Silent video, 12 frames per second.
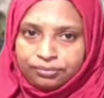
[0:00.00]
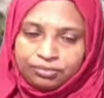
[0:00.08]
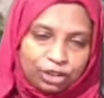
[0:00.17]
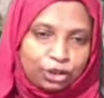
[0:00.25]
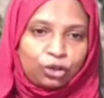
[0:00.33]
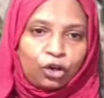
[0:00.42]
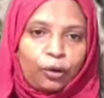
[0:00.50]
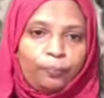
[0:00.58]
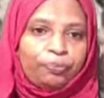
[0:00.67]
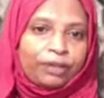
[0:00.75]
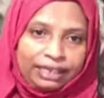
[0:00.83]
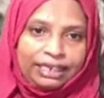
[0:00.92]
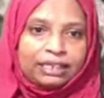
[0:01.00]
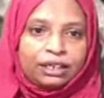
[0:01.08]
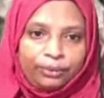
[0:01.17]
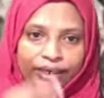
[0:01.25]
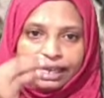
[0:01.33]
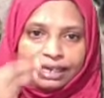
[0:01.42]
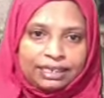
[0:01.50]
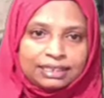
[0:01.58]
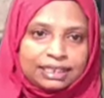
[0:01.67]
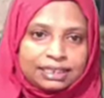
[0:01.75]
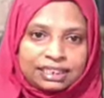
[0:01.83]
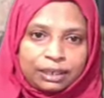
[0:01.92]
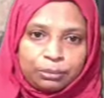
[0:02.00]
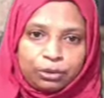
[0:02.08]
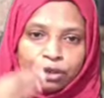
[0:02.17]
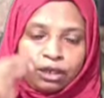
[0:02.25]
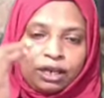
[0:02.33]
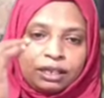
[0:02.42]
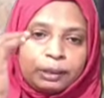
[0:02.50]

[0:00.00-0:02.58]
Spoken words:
So here we can discuss about